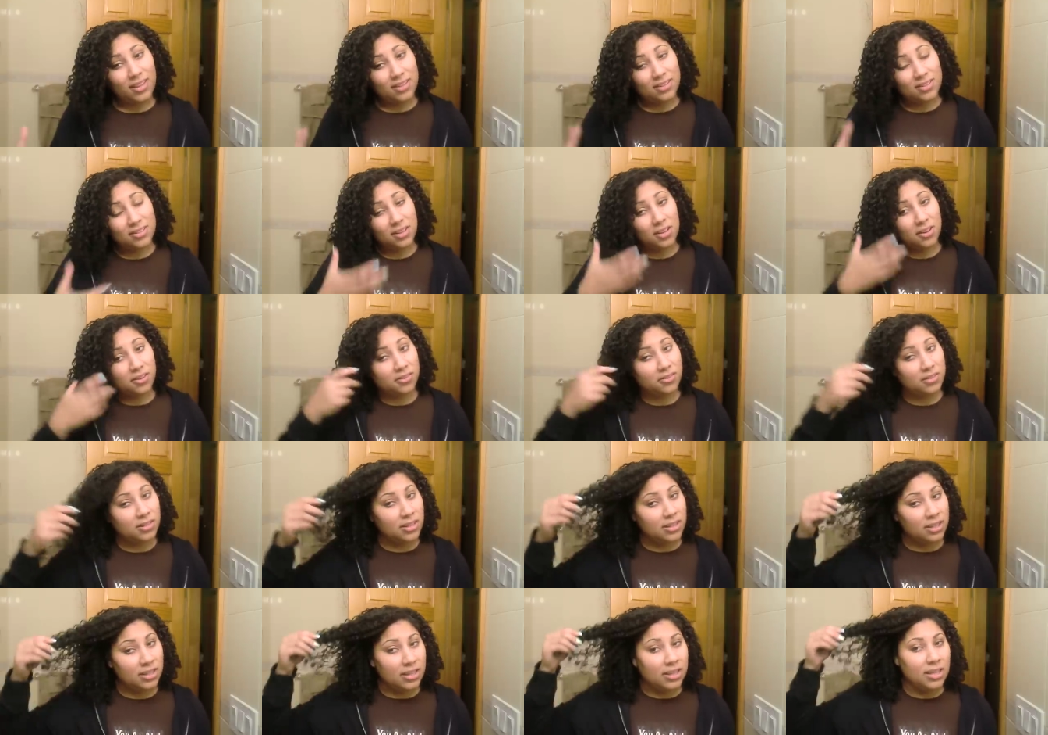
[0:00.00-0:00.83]
So,
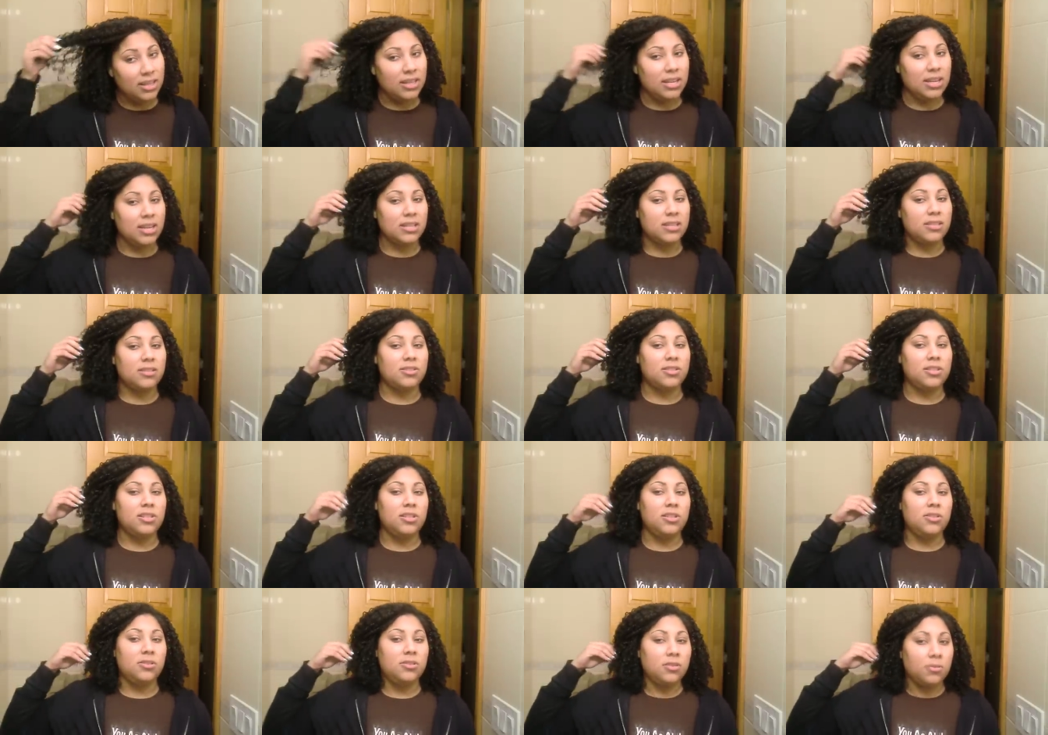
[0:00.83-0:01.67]
yeah, so
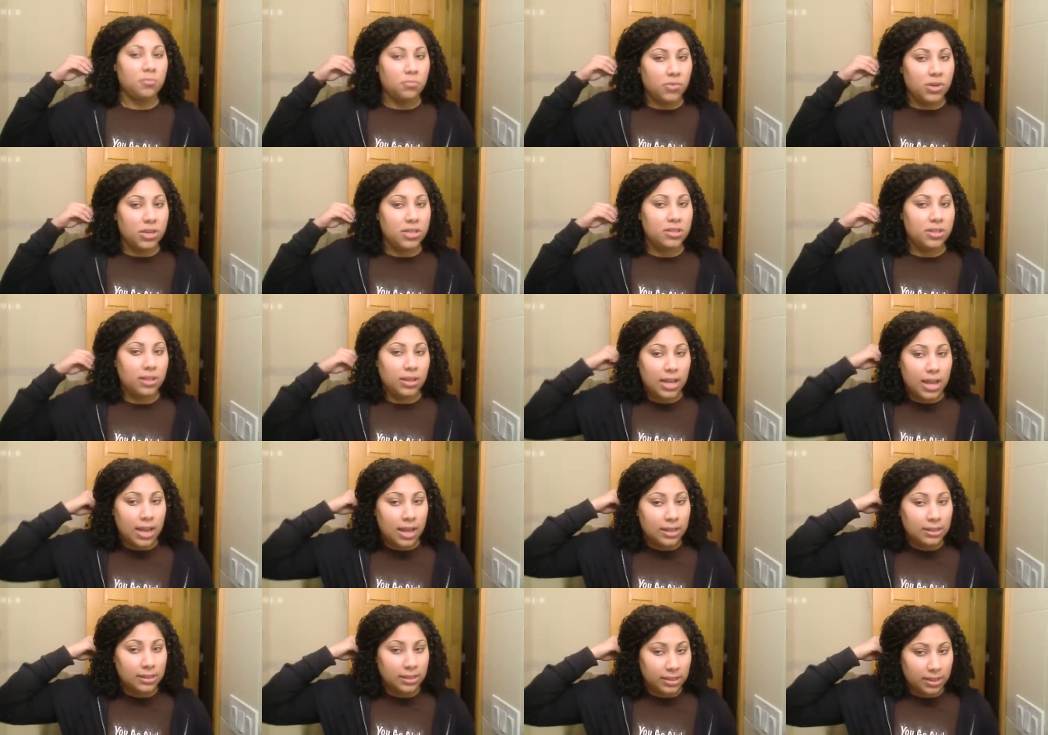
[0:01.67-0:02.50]
she used the Moisture
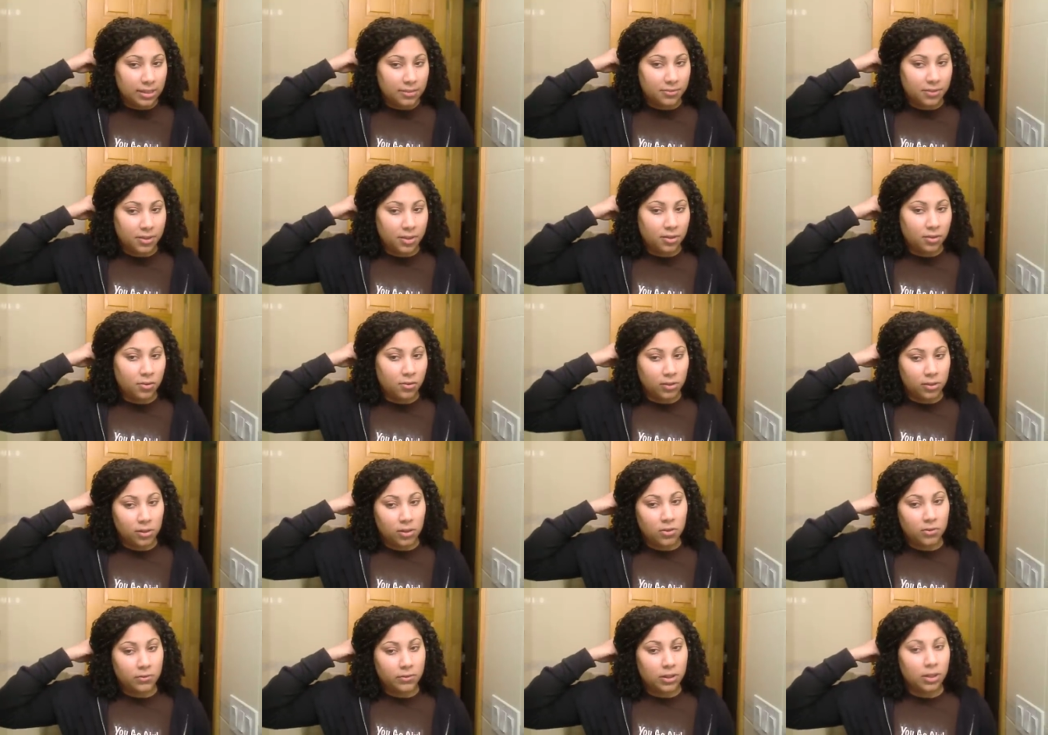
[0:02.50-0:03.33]
Lock leave-in
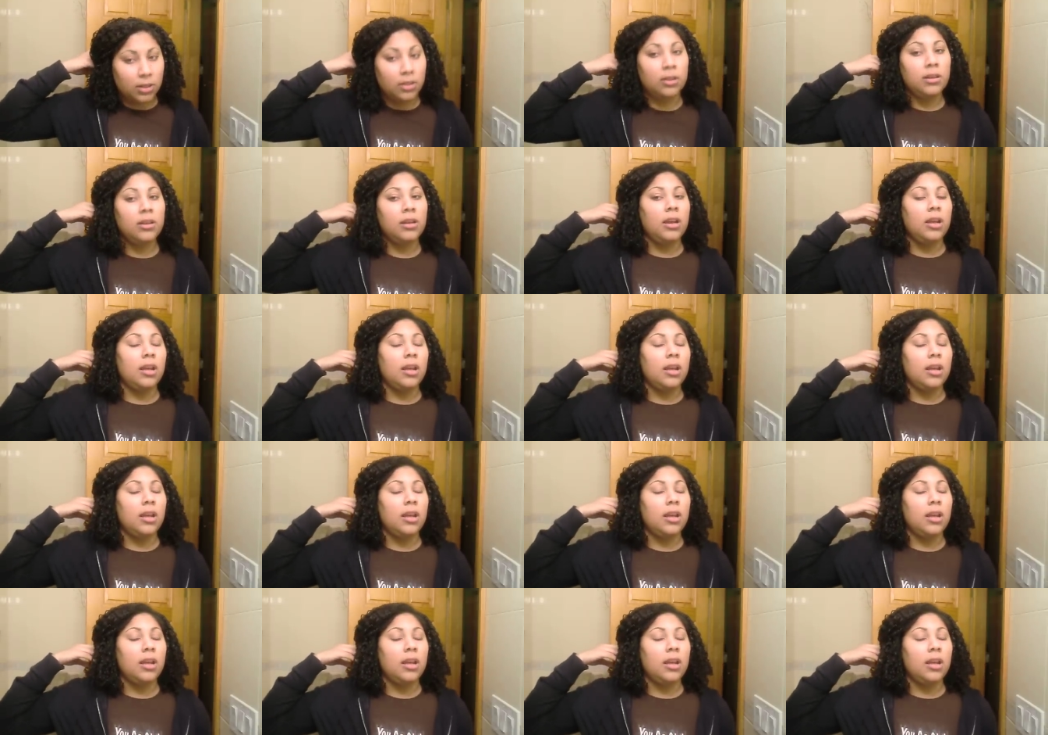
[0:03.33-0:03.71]
all over